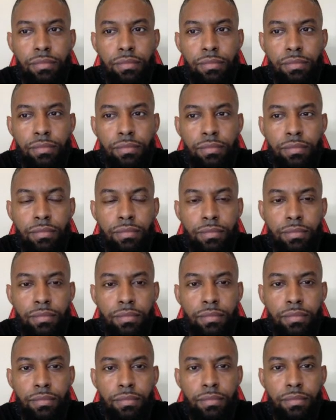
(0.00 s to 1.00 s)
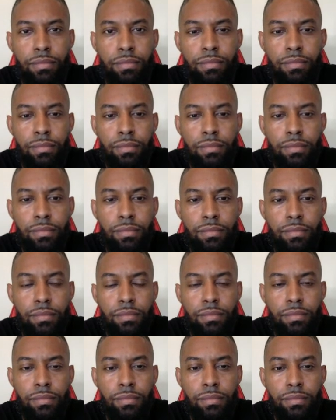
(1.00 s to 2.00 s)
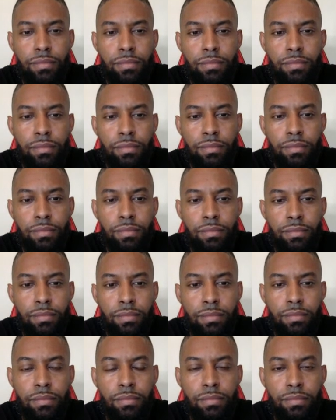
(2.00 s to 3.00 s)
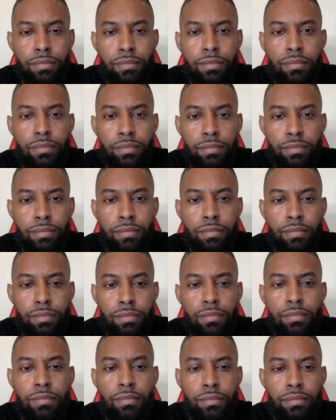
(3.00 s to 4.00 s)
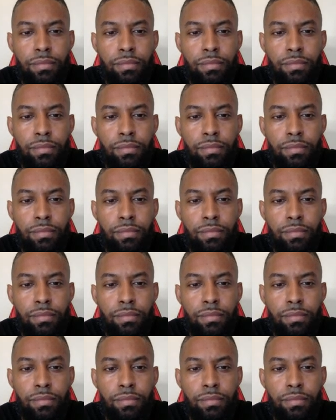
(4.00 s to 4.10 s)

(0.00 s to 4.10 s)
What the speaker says: No words are spoken by the person on screen.